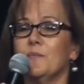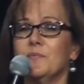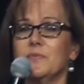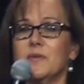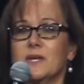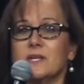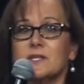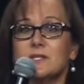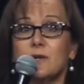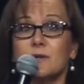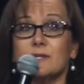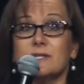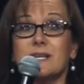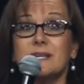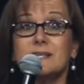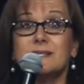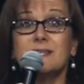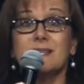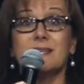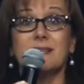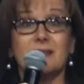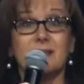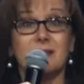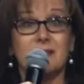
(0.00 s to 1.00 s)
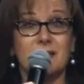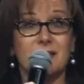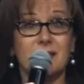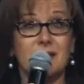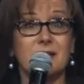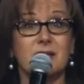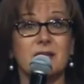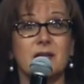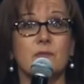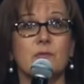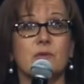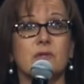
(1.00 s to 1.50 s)
so it says,
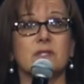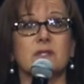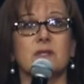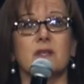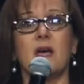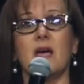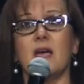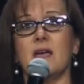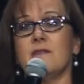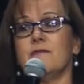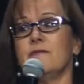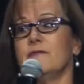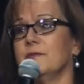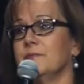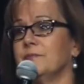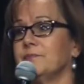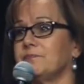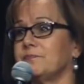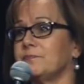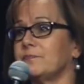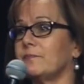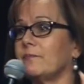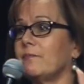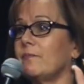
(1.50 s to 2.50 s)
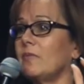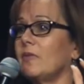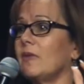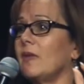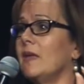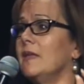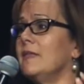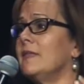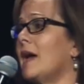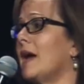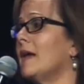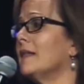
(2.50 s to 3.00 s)
in him was life,
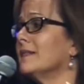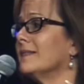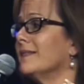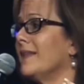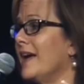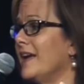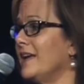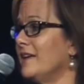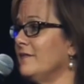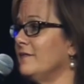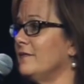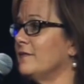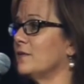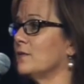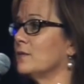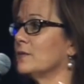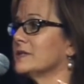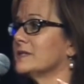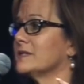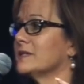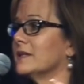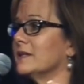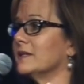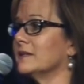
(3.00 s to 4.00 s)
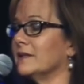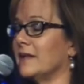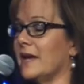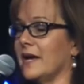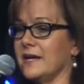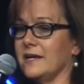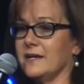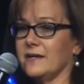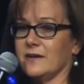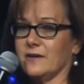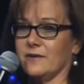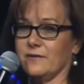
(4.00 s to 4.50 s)
and that life was the
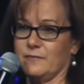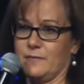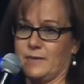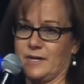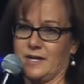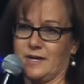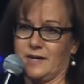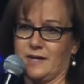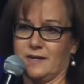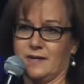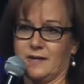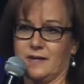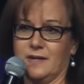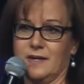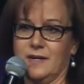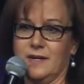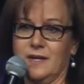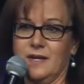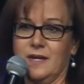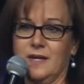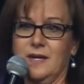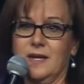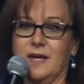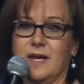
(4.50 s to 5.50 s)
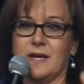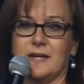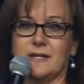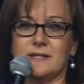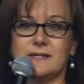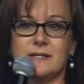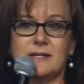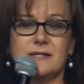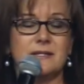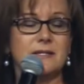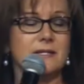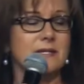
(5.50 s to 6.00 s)
light of man. And it
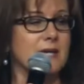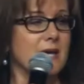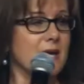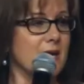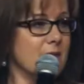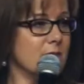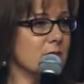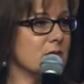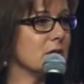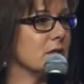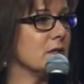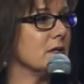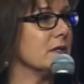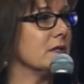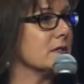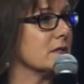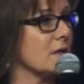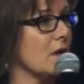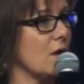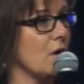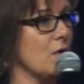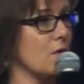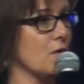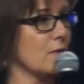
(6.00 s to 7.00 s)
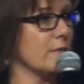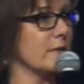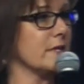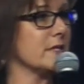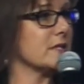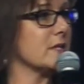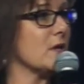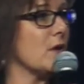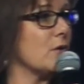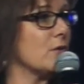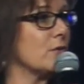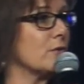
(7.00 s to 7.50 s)
says, he came to his own, but
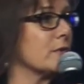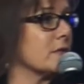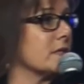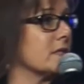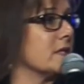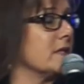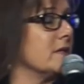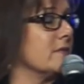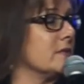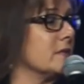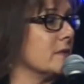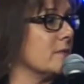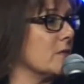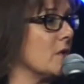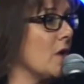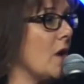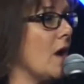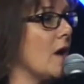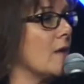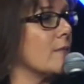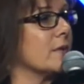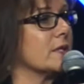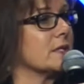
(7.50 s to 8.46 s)
his own received him not. But